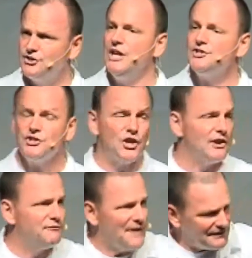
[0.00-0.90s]
Jesus
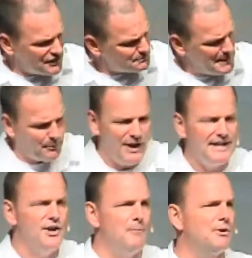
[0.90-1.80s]
could have fed these people
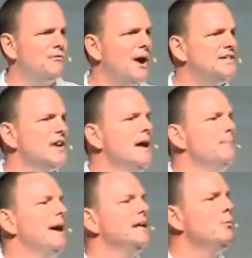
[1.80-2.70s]
any number of ways,
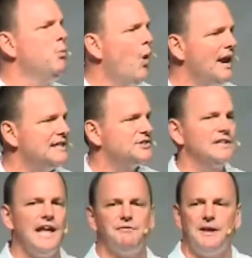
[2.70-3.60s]
but He wanted
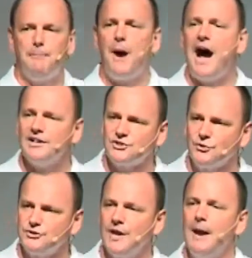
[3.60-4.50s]
to let the
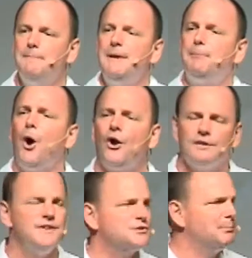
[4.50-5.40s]
apostles be
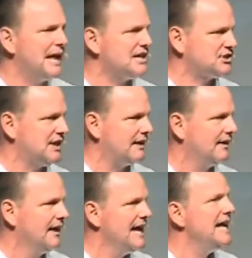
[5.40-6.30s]
part of this blessing.
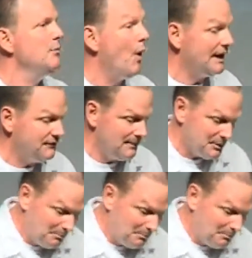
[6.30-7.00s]
He wanted them